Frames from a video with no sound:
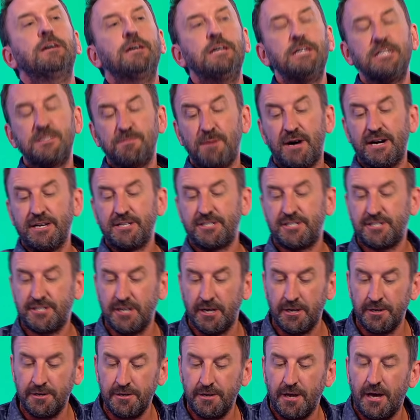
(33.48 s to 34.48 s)
he's my
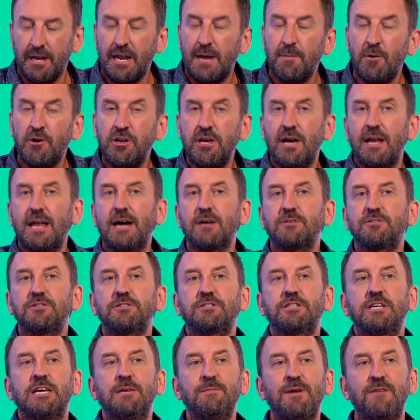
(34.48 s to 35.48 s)
son, and I'm only allowed to
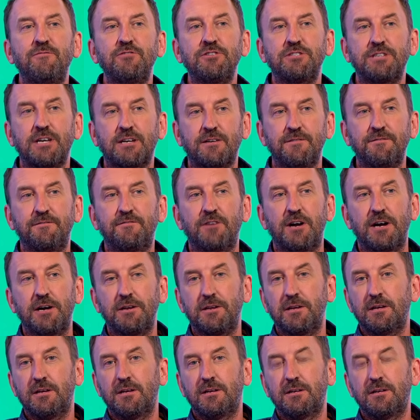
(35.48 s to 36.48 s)
see him every second Friday.